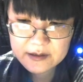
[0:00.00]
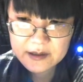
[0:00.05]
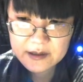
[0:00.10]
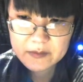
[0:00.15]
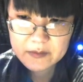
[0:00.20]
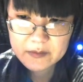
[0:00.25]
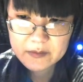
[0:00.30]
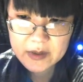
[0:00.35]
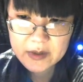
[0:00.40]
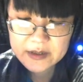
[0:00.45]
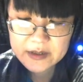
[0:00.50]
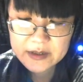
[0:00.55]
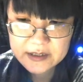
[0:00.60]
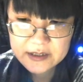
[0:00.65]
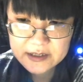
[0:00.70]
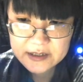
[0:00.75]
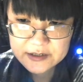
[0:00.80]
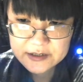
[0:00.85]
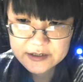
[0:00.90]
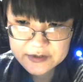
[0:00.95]
game is a little
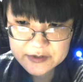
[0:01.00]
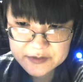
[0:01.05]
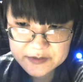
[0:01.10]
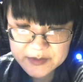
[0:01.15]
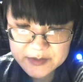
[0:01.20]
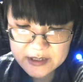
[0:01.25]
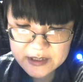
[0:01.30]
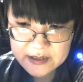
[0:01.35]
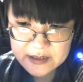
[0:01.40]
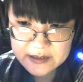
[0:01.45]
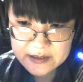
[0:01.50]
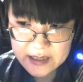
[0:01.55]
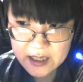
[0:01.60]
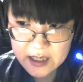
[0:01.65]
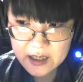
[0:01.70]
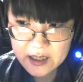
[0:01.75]
bit more lighthearted.